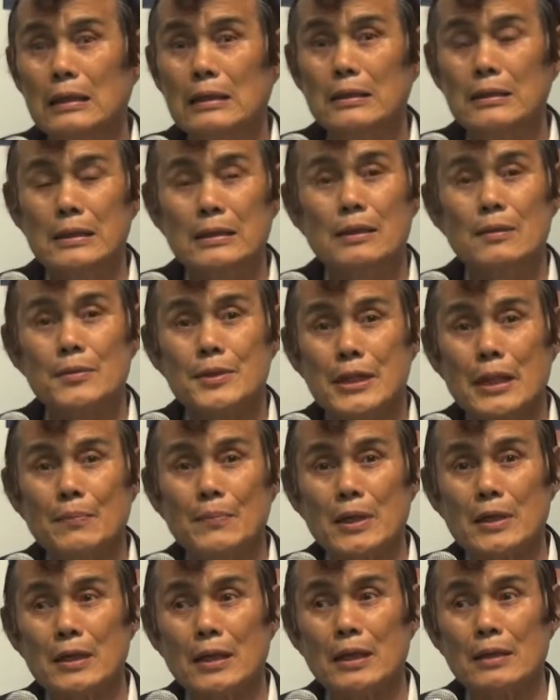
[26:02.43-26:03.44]
city of
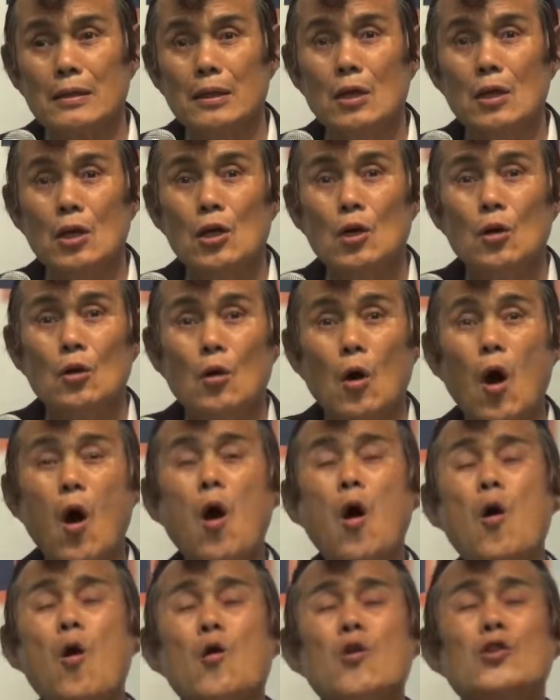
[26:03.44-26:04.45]
Samaria said,
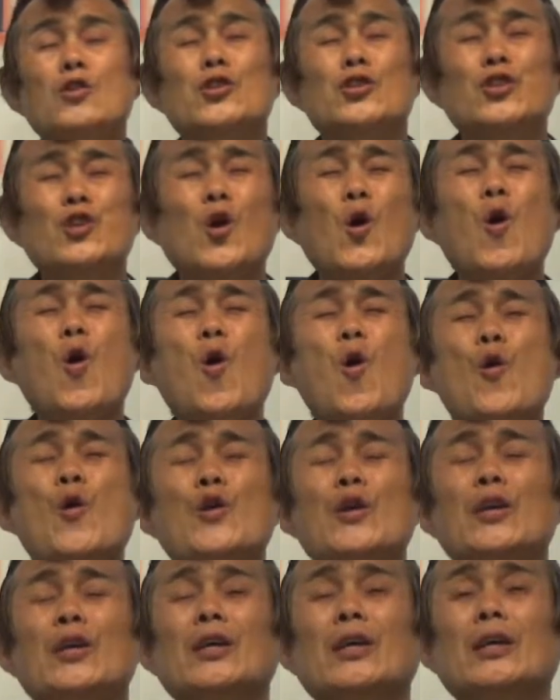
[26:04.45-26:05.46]
all
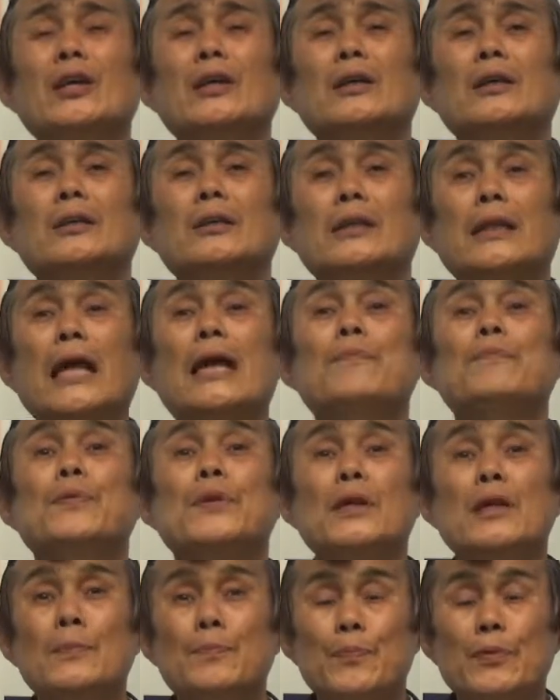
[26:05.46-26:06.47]
joy, the
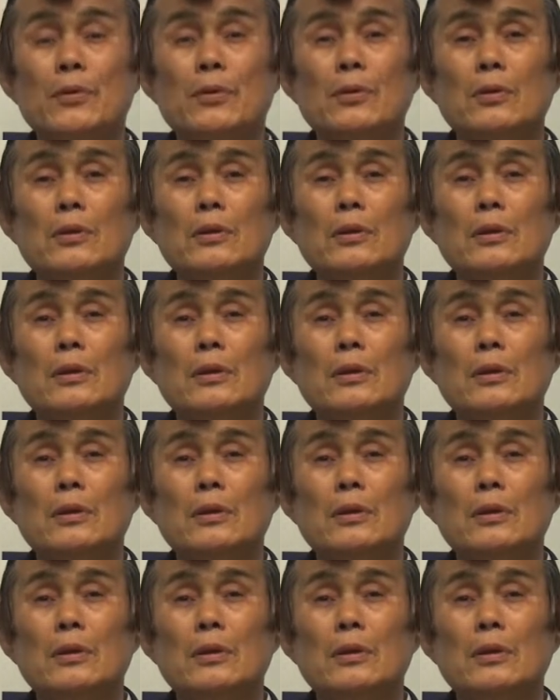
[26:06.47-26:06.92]
people,